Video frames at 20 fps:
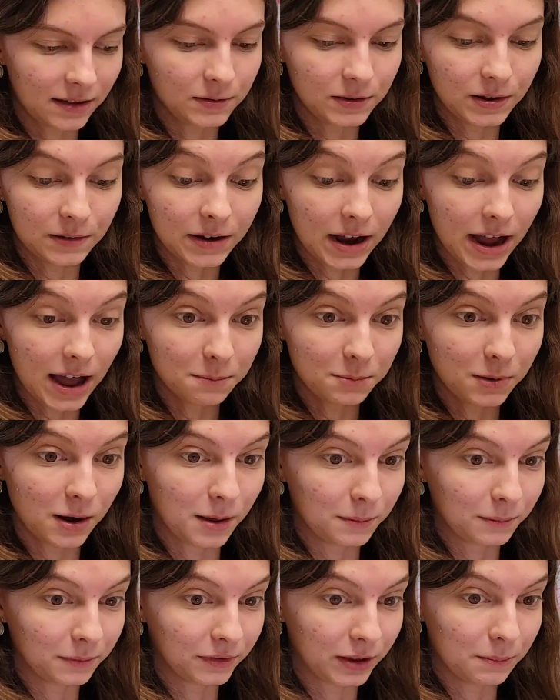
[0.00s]
If you ever have
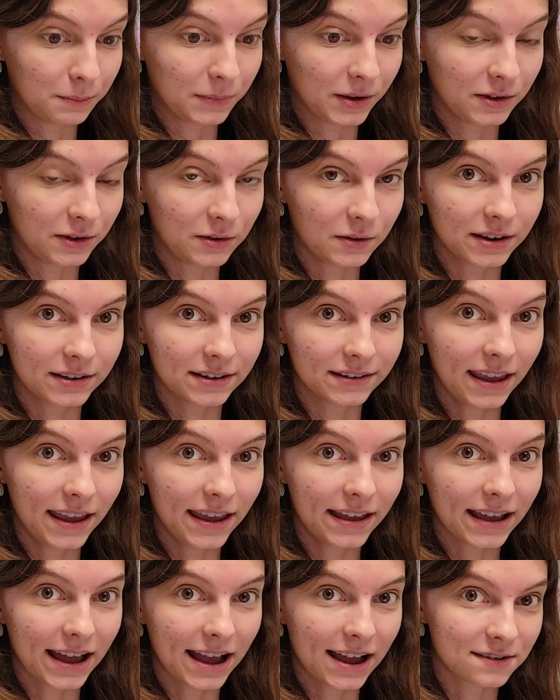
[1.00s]
problems sleeping, you can
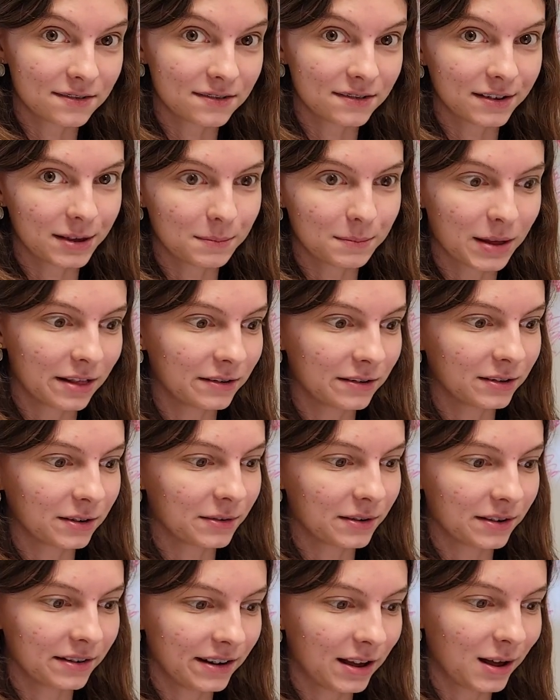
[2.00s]
take actually
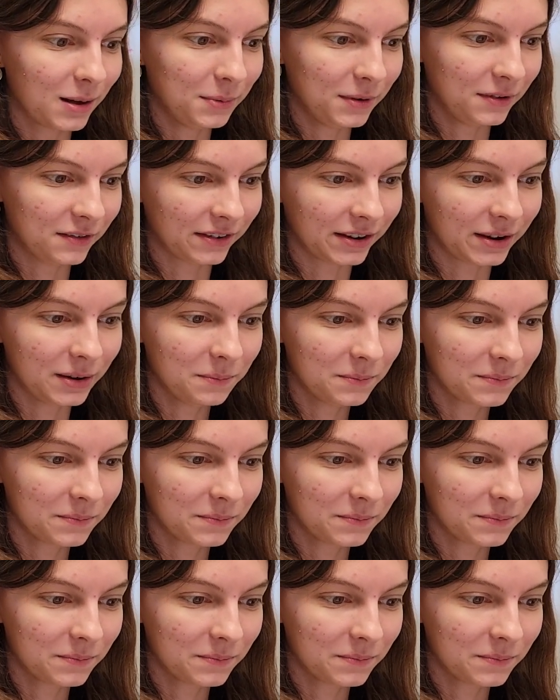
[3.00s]
melatonin to help you sleep.